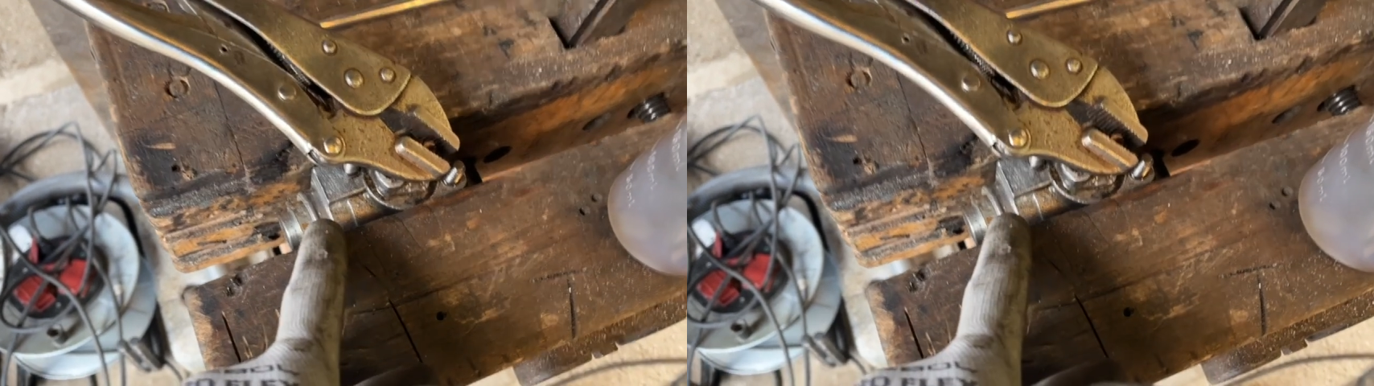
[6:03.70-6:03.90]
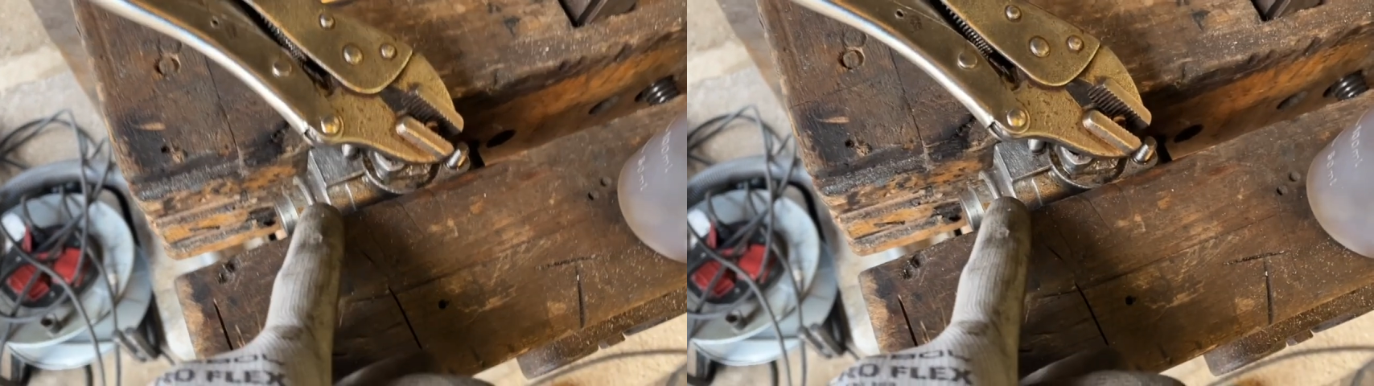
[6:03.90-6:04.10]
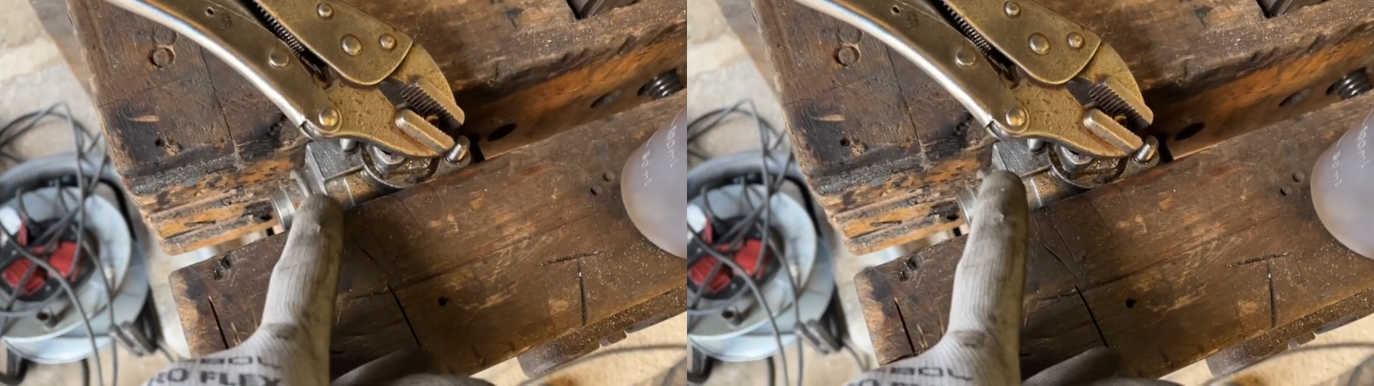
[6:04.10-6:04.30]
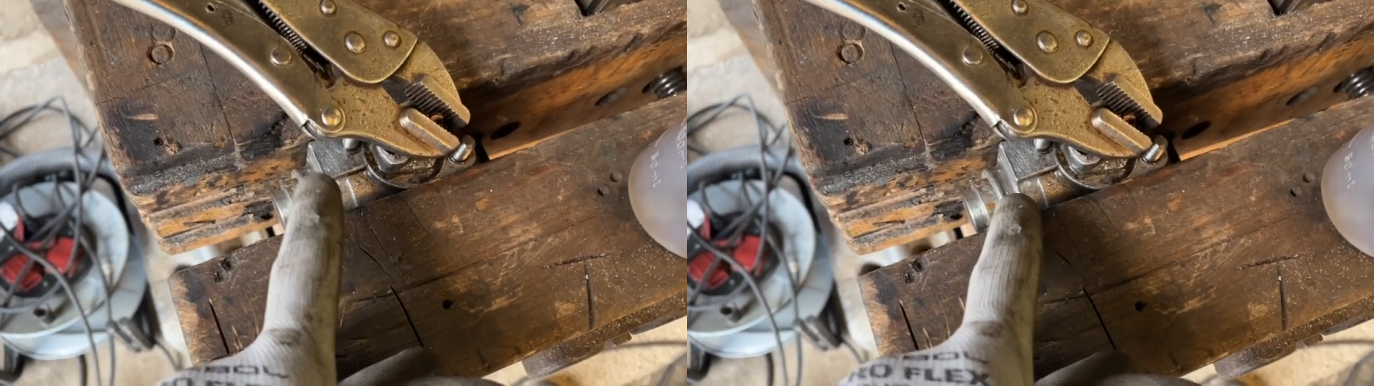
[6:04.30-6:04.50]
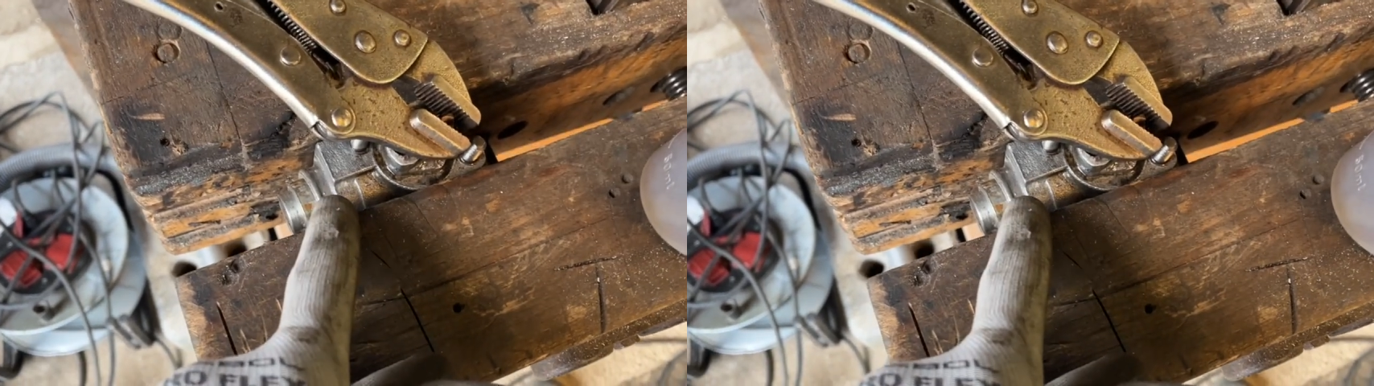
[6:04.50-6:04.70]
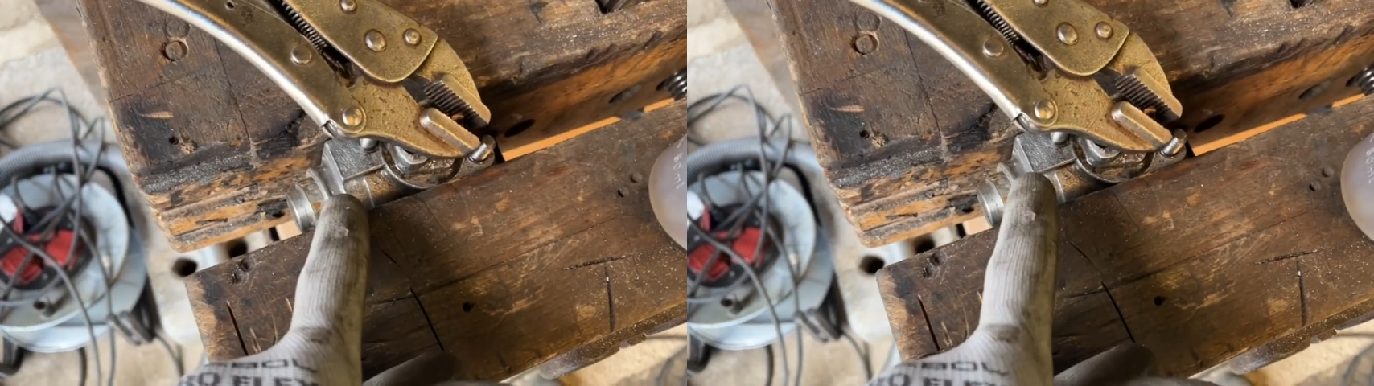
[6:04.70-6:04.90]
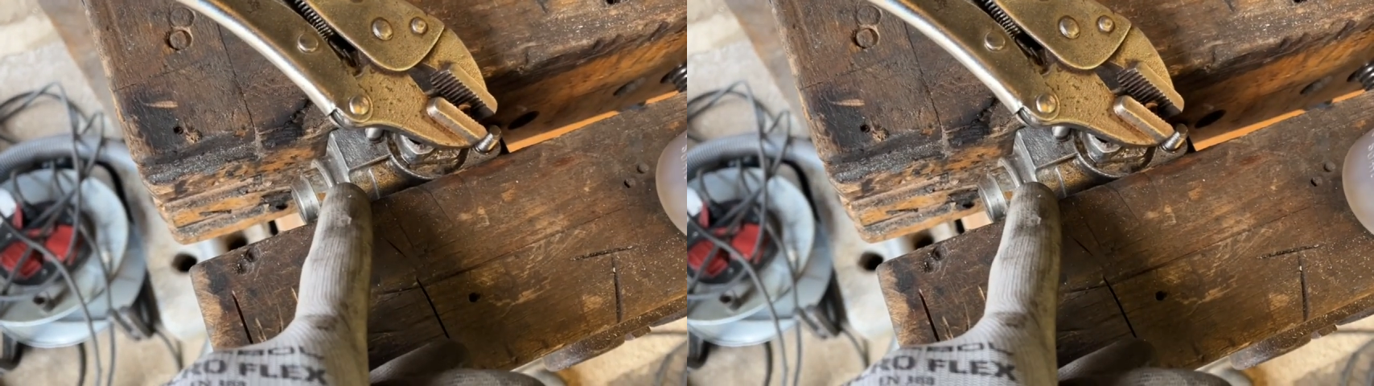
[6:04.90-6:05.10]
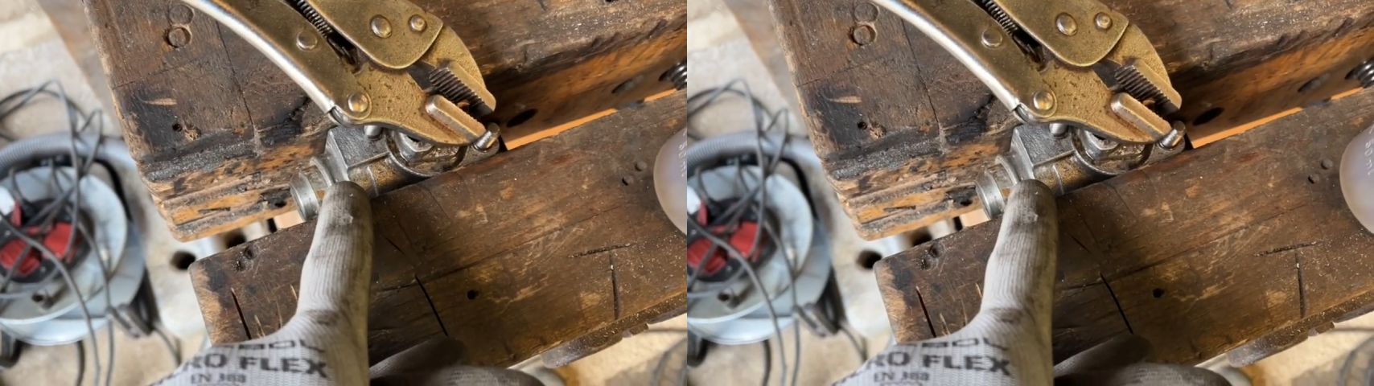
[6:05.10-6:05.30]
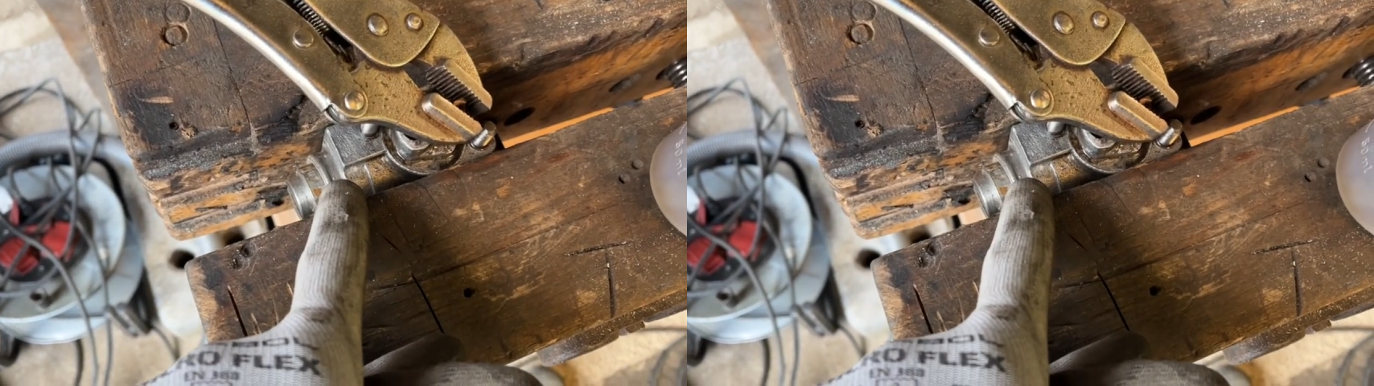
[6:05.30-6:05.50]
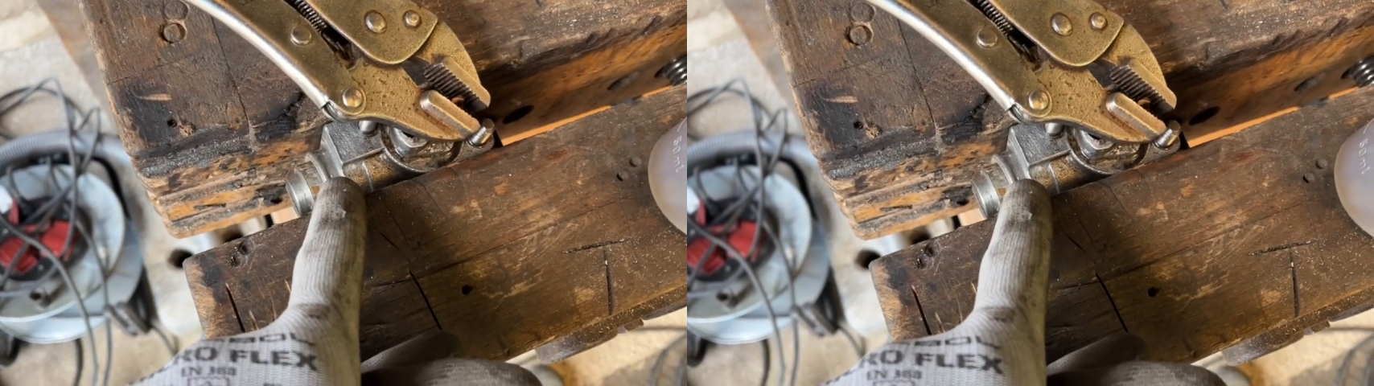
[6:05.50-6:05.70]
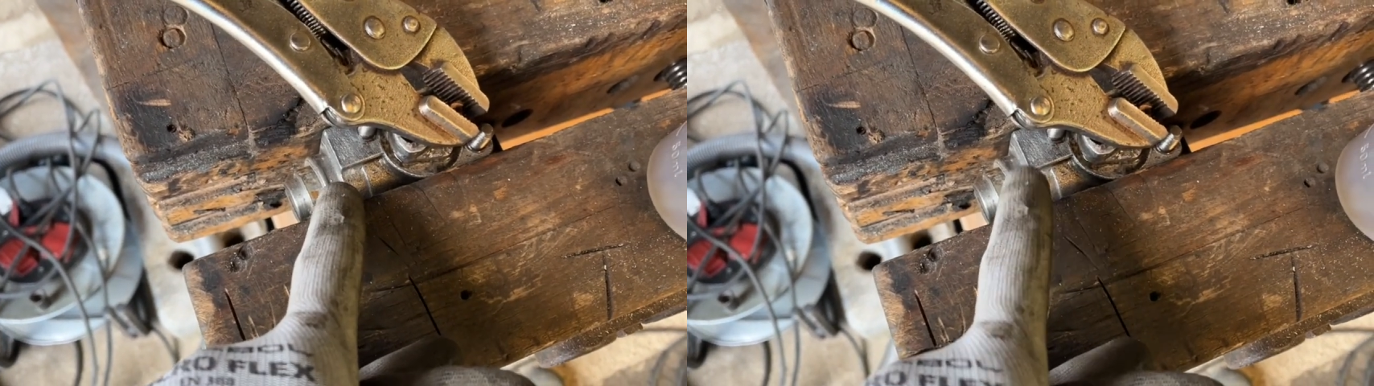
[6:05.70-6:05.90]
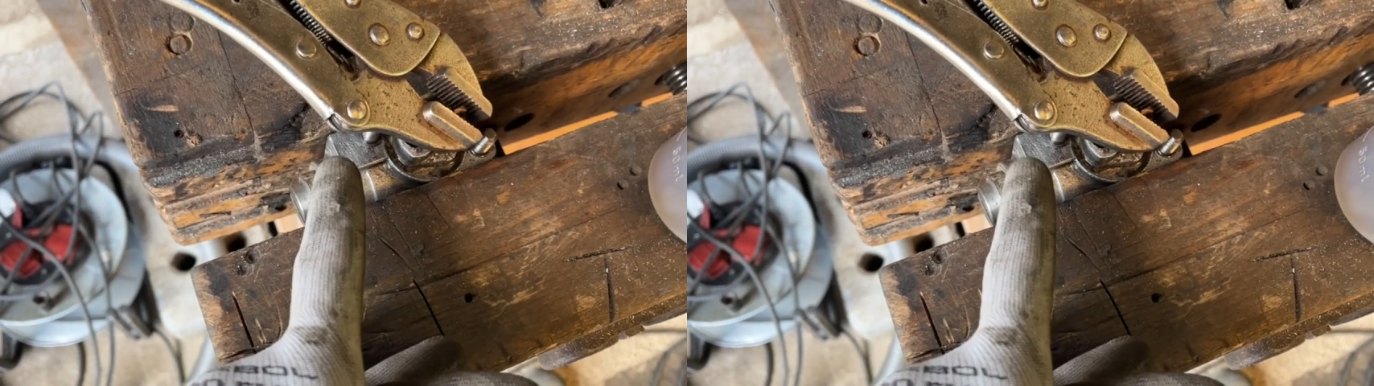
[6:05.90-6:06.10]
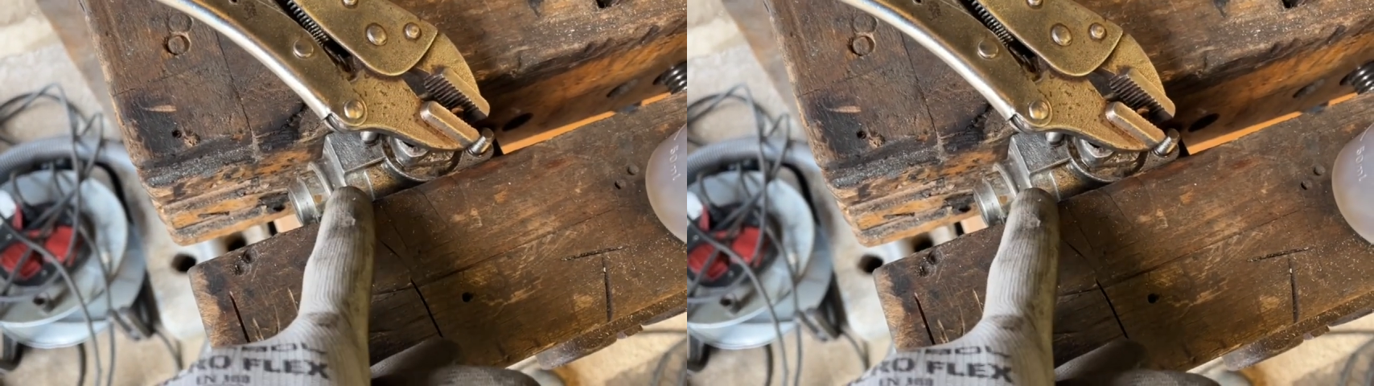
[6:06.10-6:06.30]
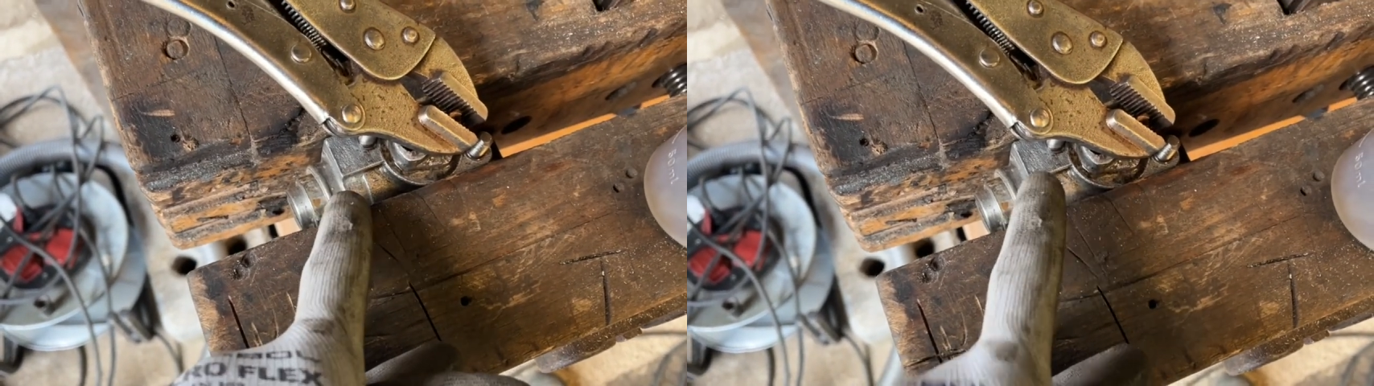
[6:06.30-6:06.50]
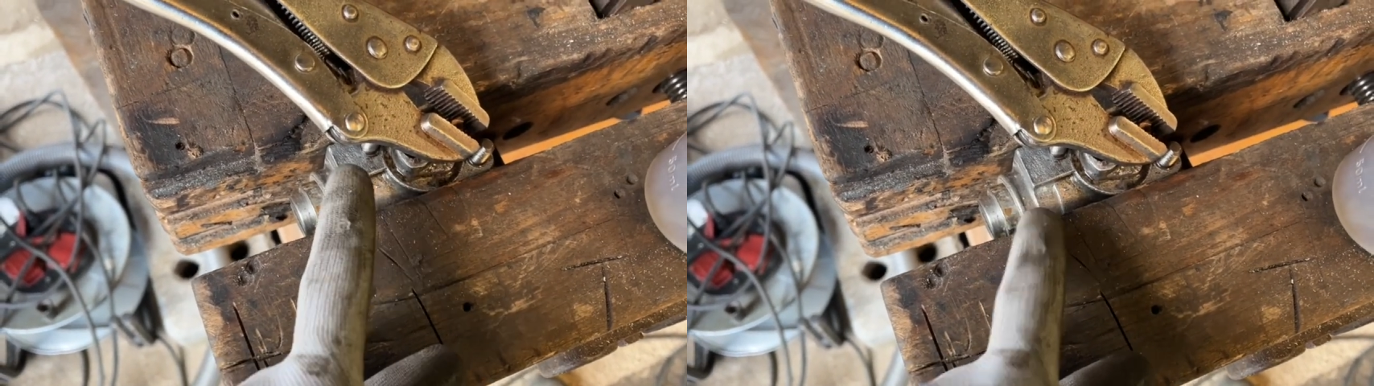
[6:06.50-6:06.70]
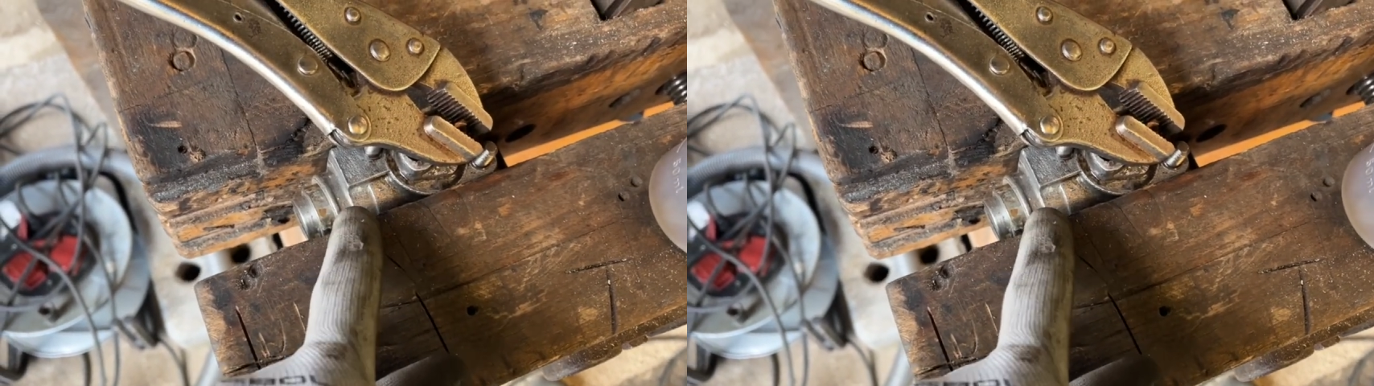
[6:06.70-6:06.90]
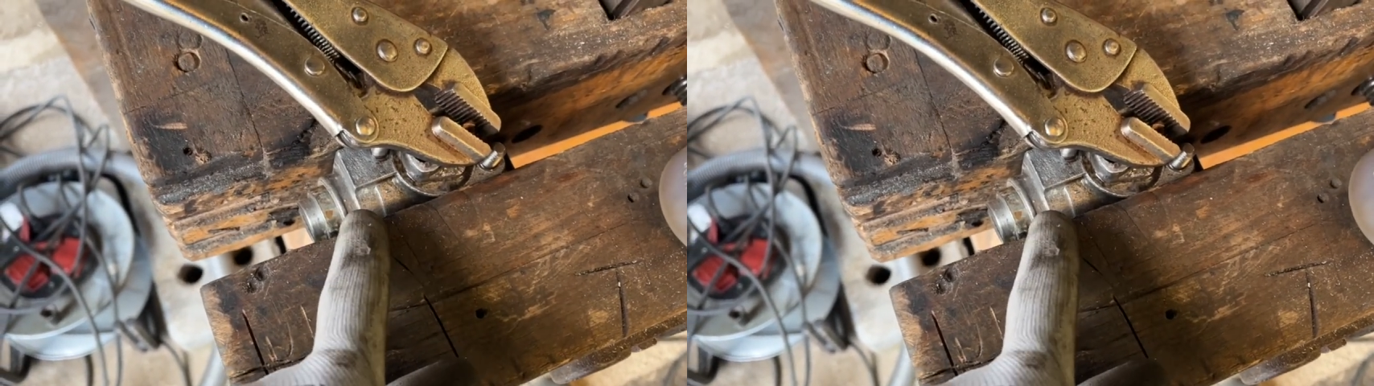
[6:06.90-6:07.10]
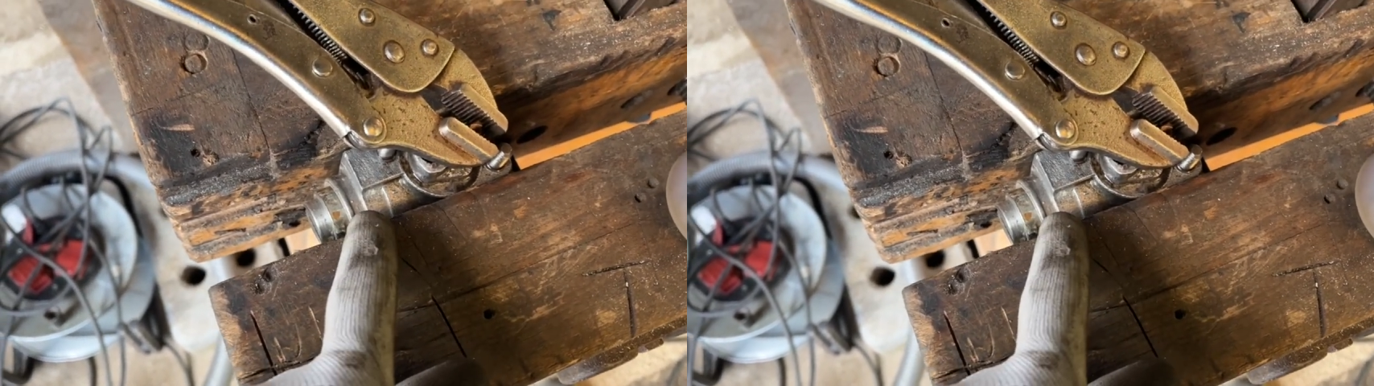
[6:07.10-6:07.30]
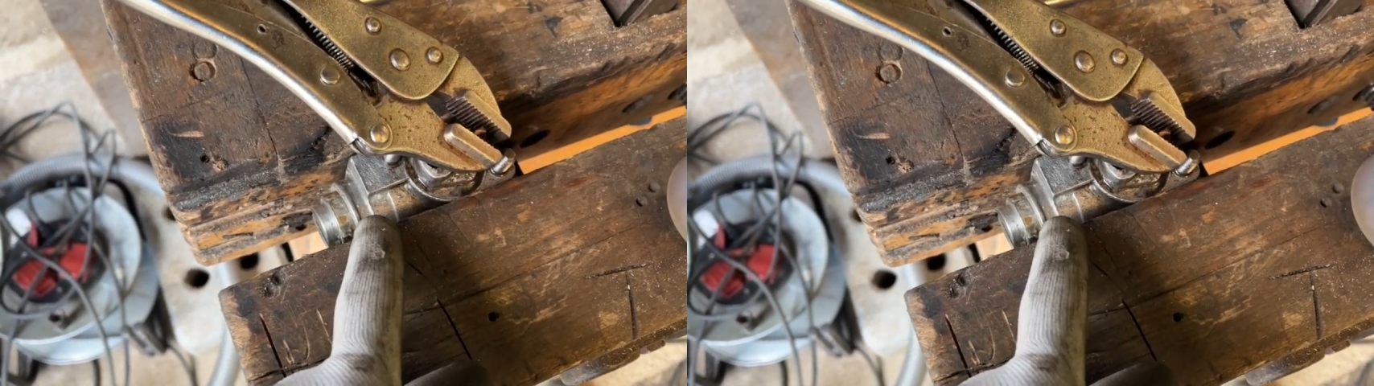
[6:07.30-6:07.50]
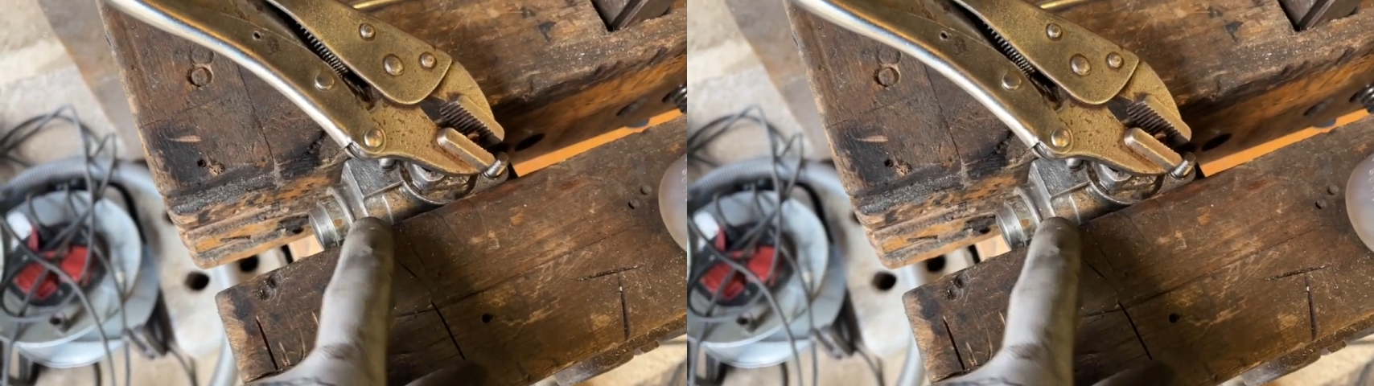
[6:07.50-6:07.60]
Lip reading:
No face is visible, so there are no lips to read.